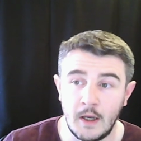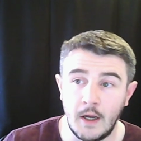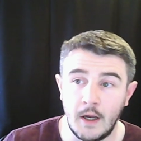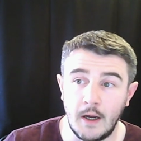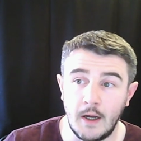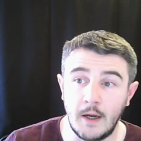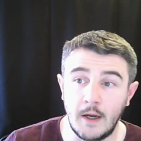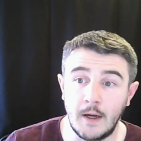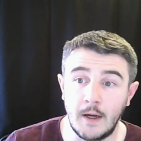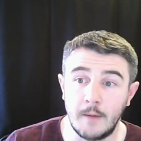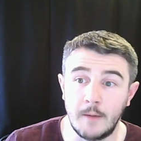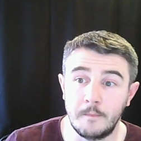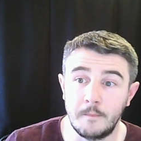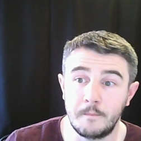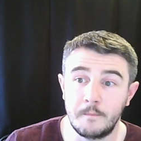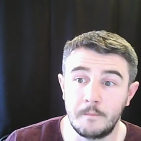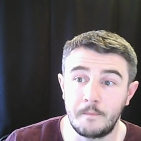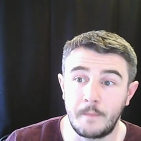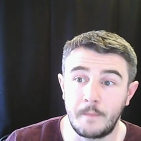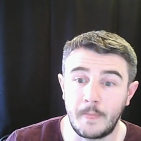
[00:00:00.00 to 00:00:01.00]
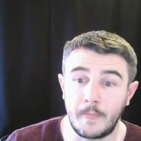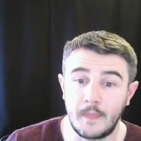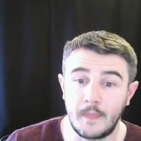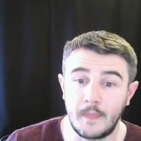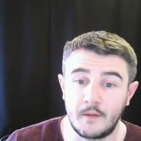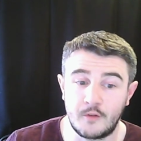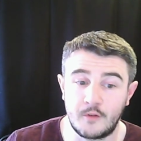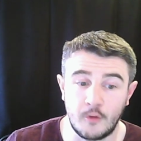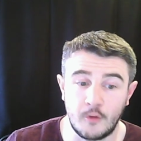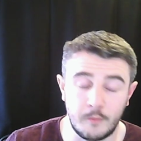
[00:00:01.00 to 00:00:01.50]
Um,
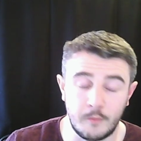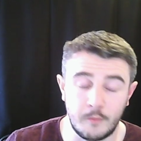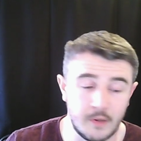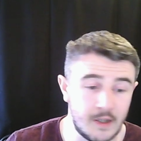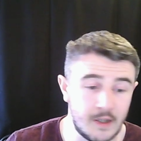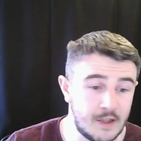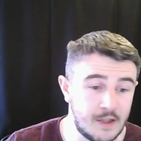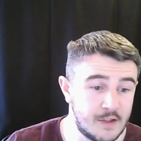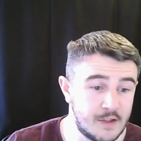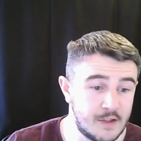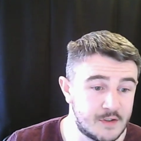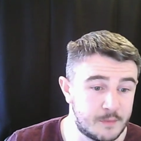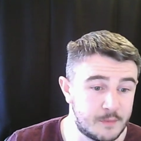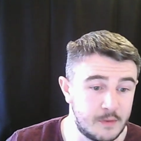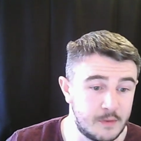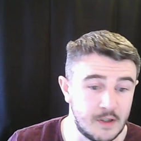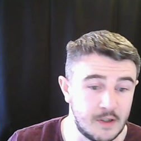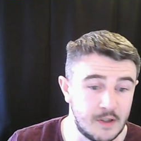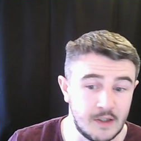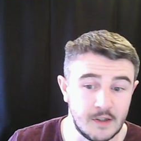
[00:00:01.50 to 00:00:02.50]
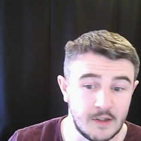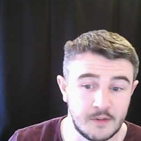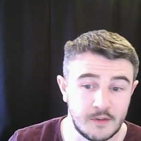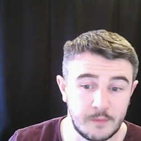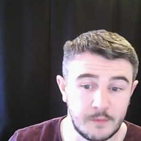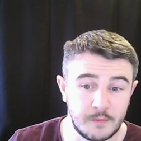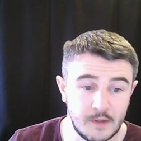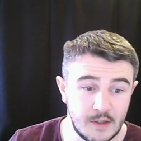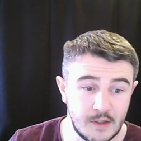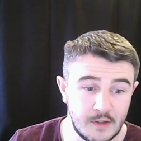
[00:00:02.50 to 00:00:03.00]
so please, please,
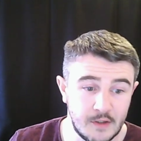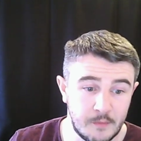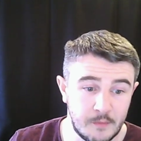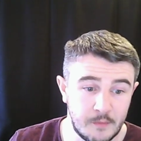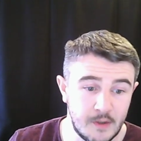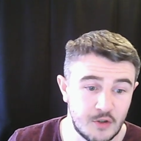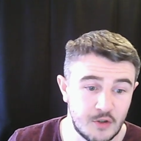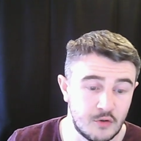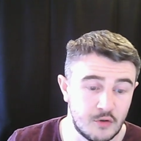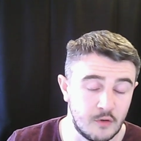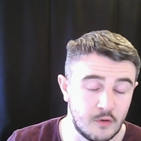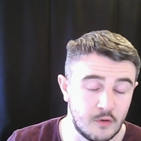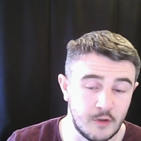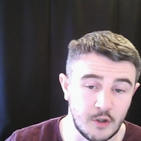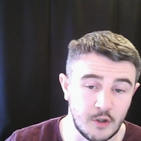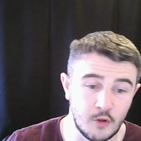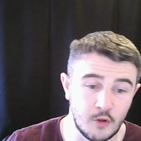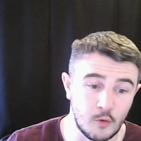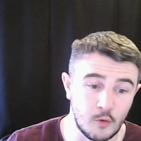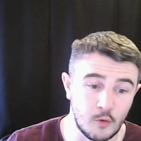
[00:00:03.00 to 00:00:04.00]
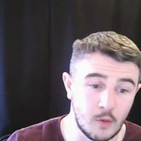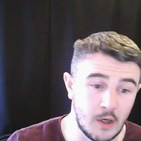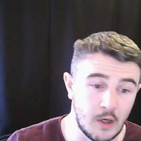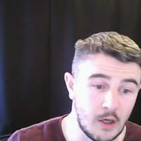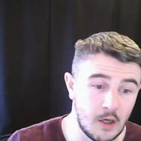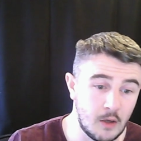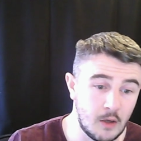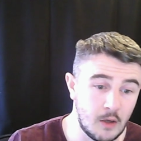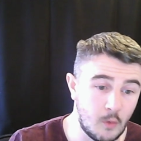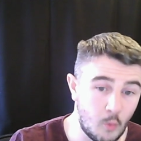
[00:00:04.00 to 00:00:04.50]
please make sure that you
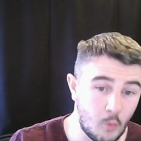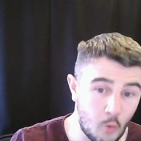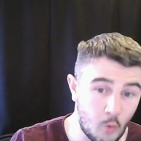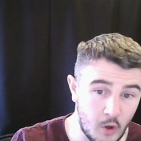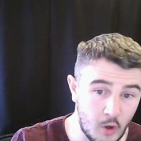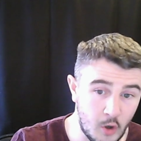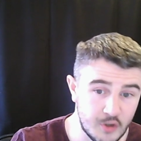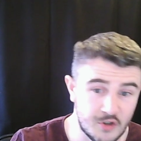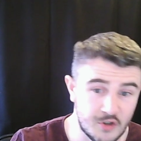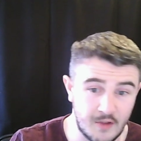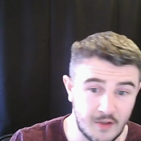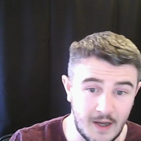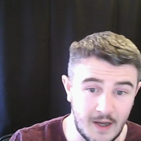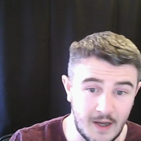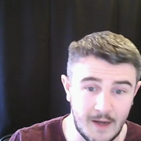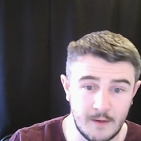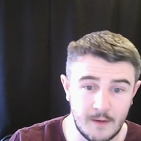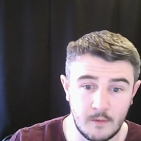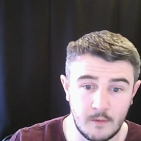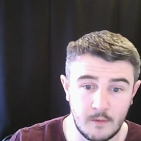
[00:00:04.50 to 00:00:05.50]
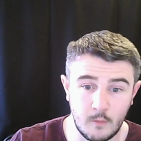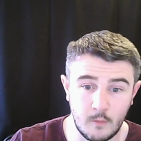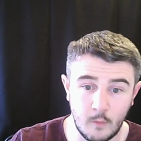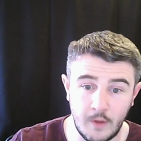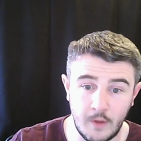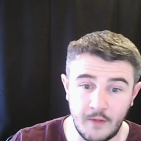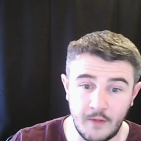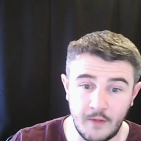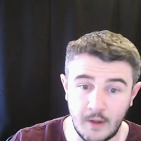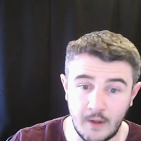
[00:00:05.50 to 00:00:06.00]
watch that
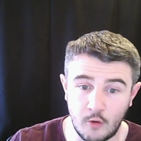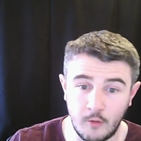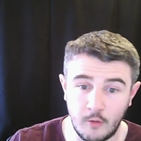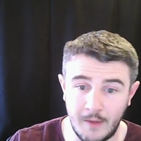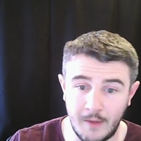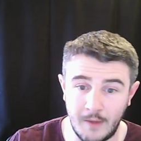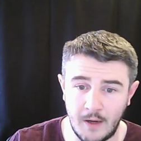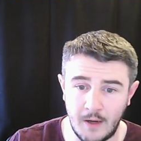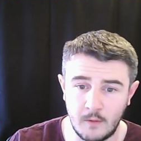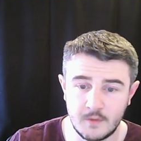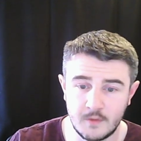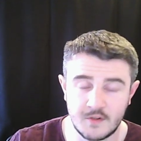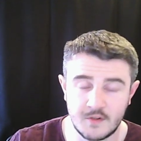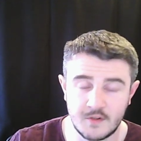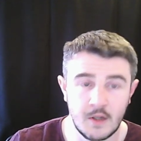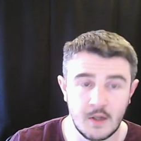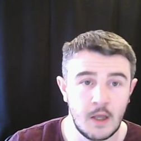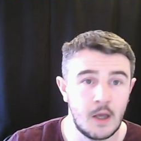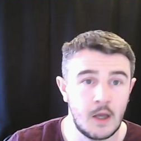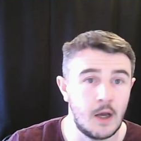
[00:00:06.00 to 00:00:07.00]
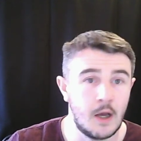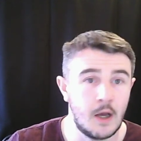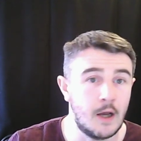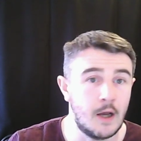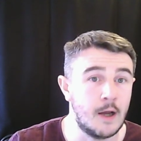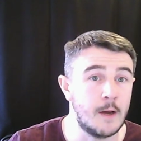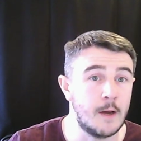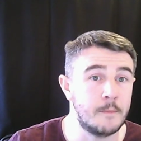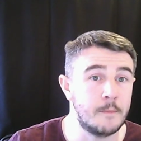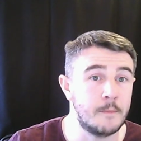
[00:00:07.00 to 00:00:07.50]
when they come out.
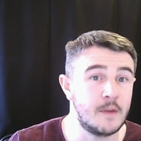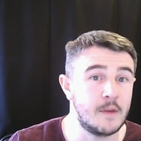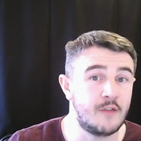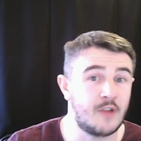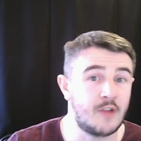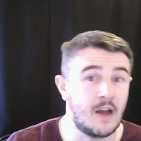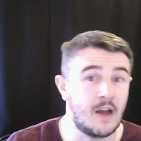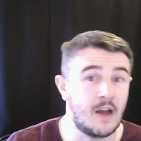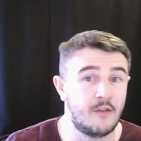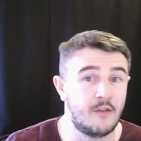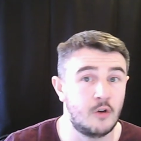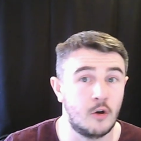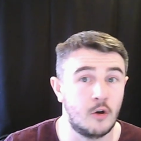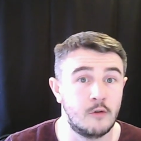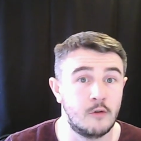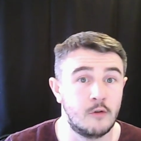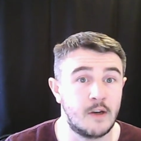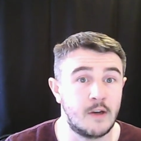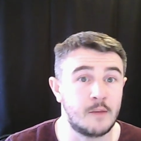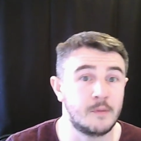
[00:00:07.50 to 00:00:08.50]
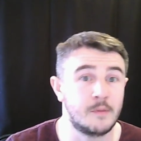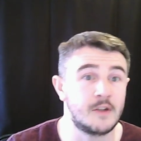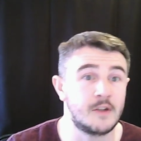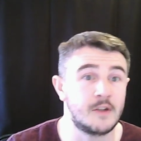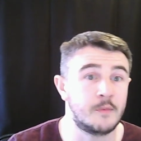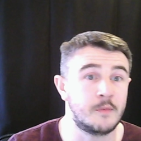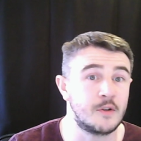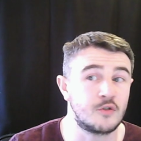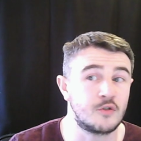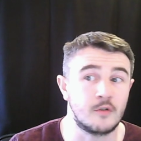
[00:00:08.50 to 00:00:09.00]
Um, if you haven't already,
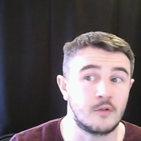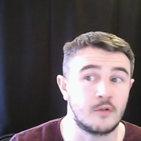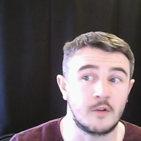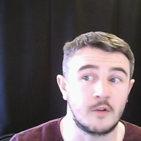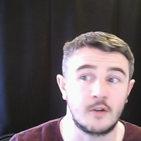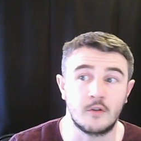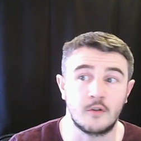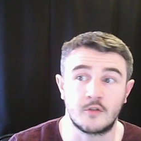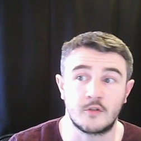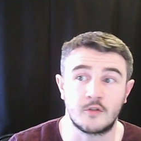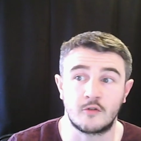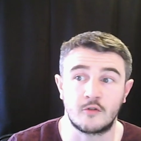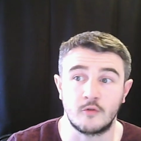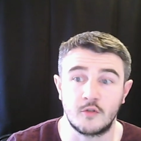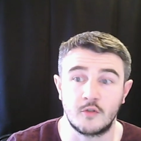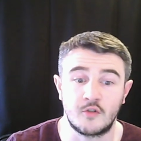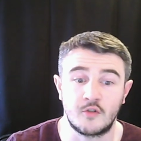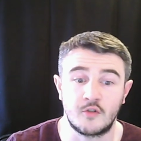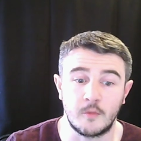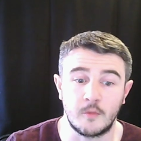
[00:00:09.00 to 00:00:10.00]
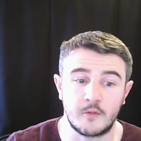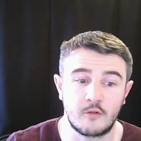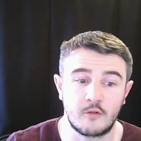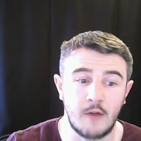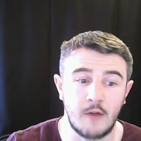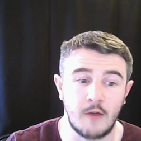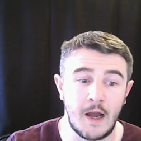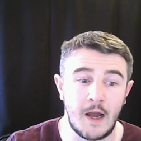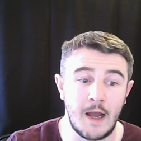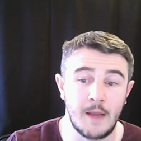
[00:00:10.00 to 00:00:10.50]
please make sure that you're
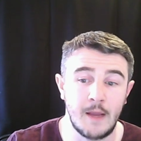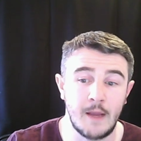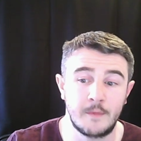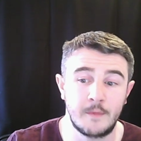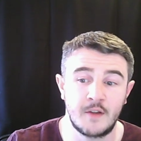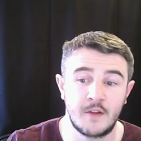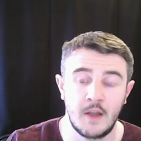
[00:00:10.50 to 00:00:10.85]
subscribed.